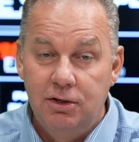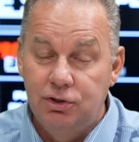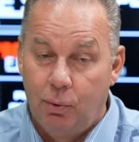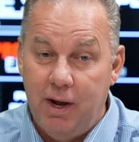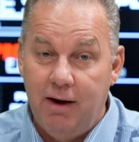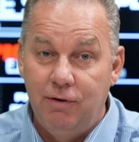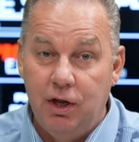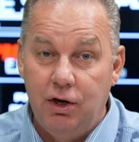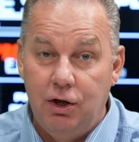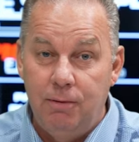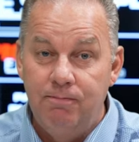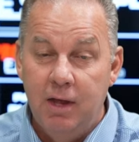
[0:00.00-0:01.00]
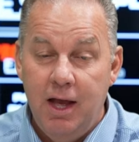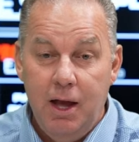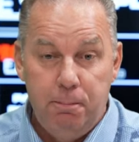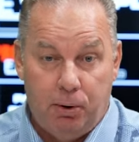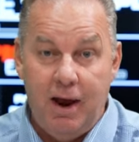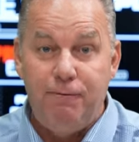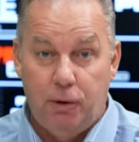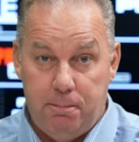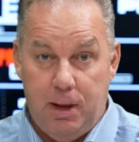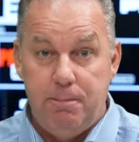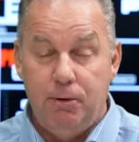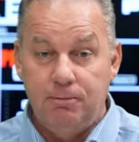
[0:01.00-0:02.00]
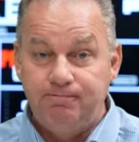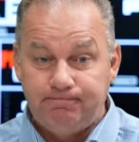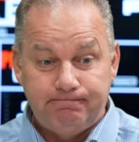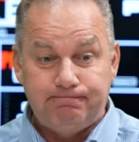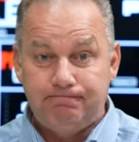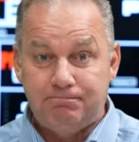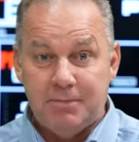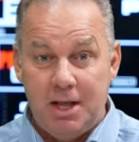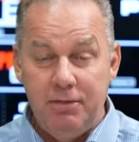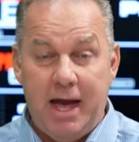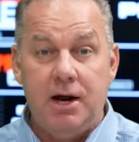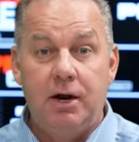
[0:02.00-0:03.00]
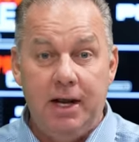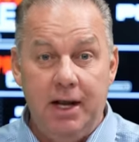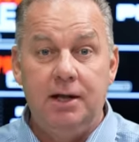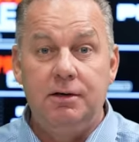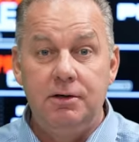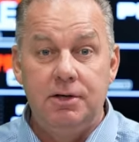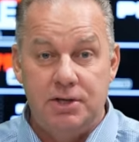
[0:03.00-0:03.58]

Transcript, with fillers: So, whatever you do, pray for people that are in